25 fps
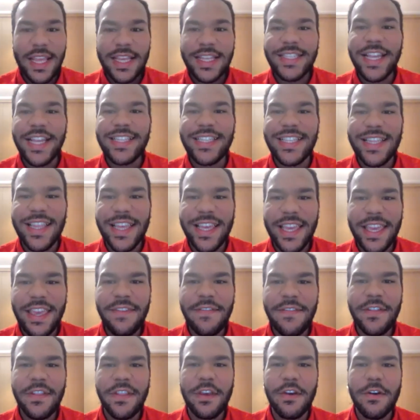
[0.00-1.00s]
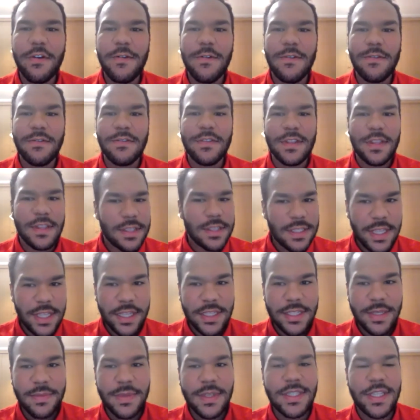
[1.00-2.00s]
that's the thing. Even though
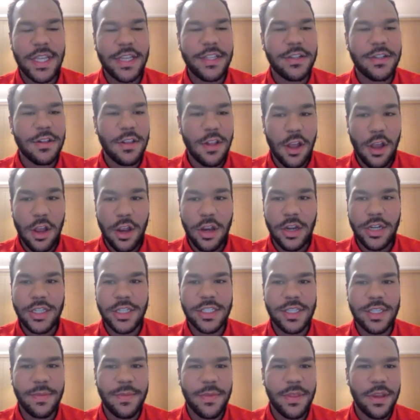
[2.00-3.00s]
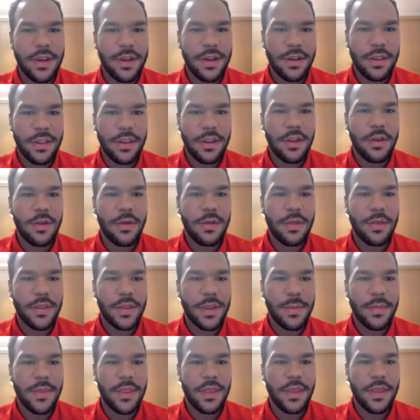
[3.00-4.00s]
some of these states are large and some of their,
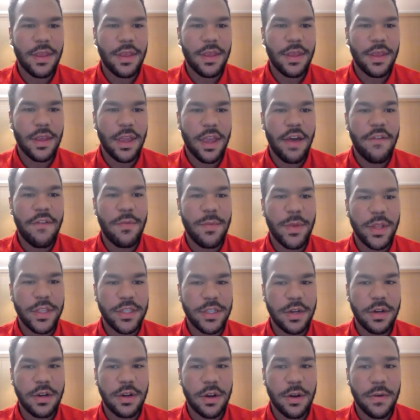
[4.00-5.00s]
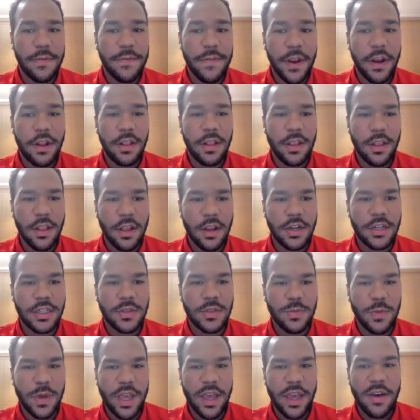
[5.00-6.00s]
some of the governments are fairly large as
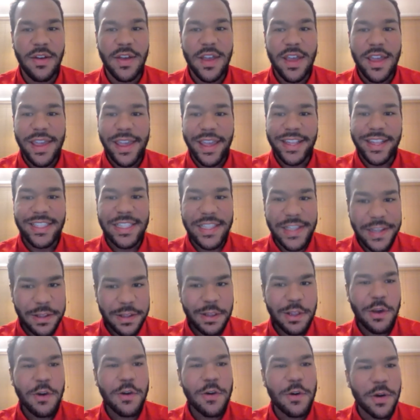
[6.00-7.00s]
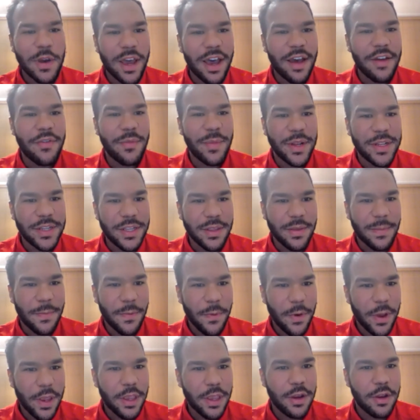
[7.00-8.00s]
well, it's still local government to the
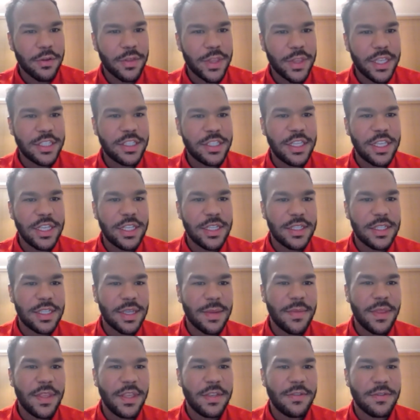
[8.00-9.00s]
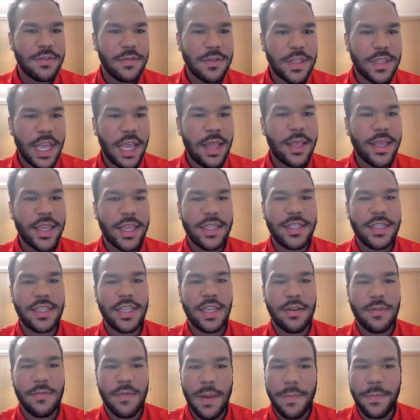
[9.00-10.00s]
point. Some of these delegates
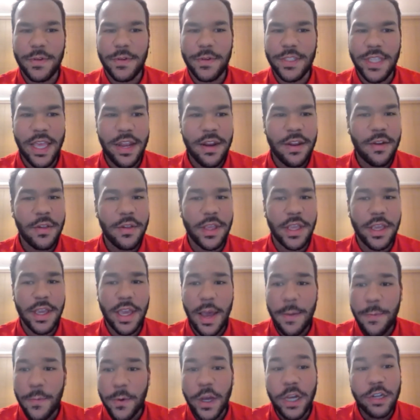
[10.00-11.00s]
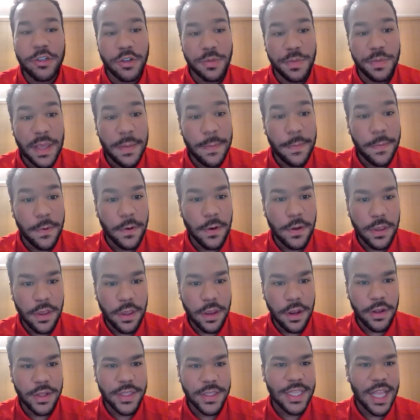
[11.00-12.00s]
can represent only a couple hundred people.
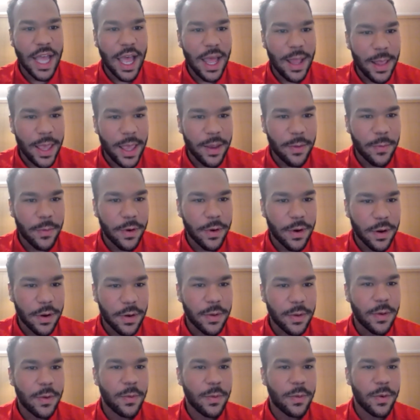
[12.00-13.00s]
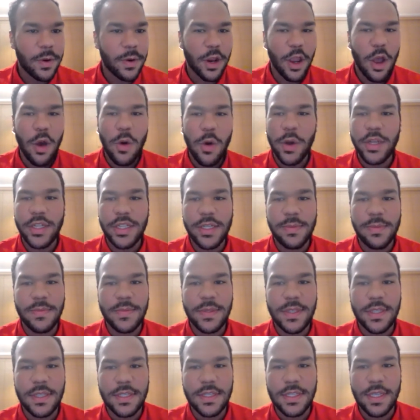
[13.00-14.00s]
It's not like we're going
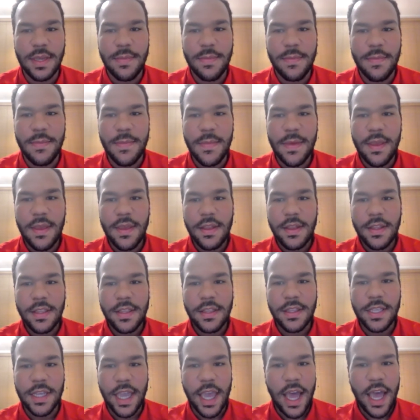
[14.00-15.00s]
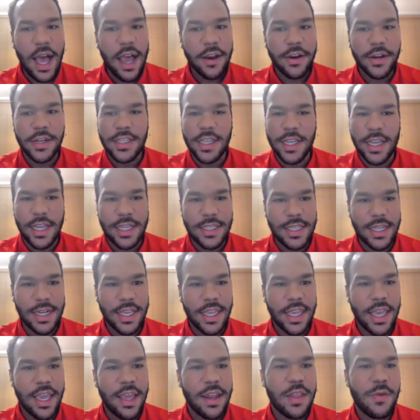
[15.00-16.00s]
to Congress, like I said
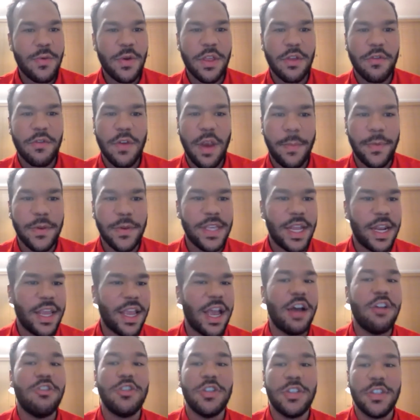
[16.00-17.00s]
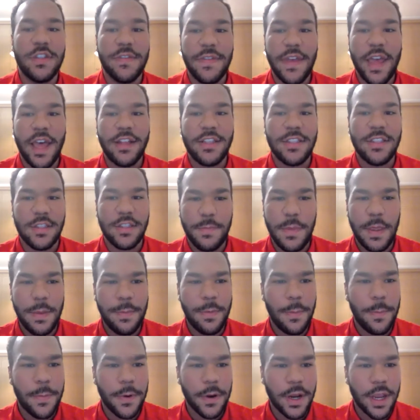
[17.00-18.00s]
again, where they're representing hundreds of thousands of
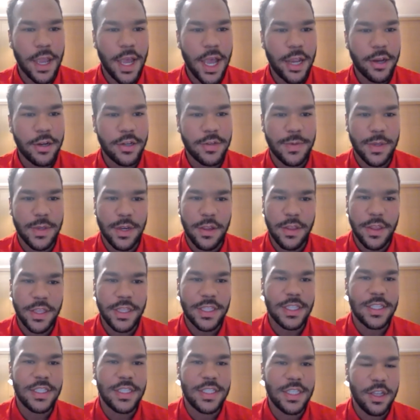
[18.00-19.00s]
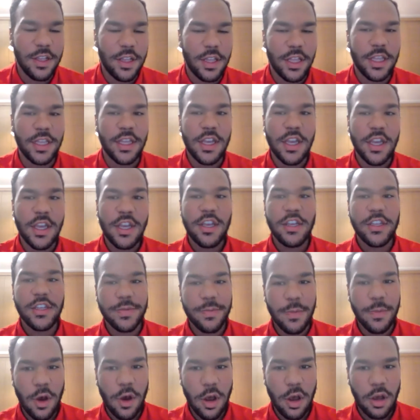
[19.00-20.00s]
people per congressman. This is still a
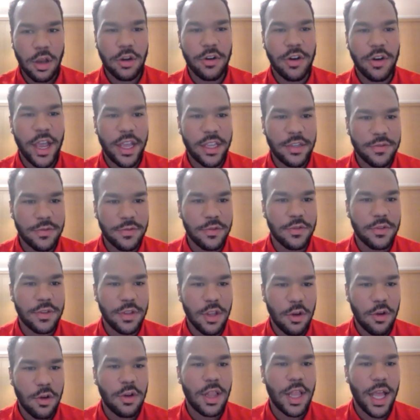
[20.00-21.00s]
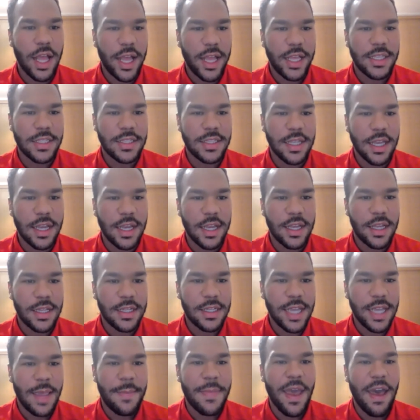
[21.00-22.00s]
small grassroots, localized
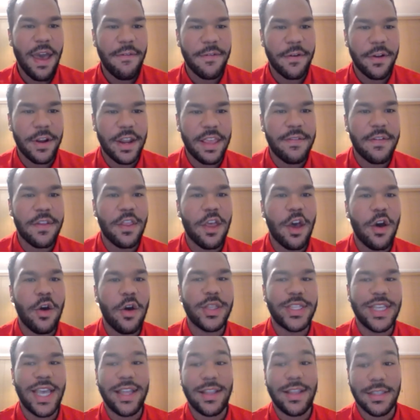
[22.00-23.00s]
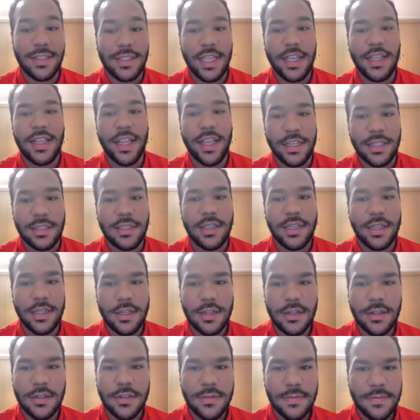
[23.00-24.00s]
type effort, even though it's at the state
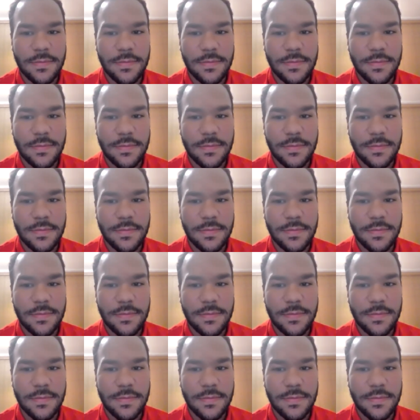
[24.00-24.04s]
legislatures.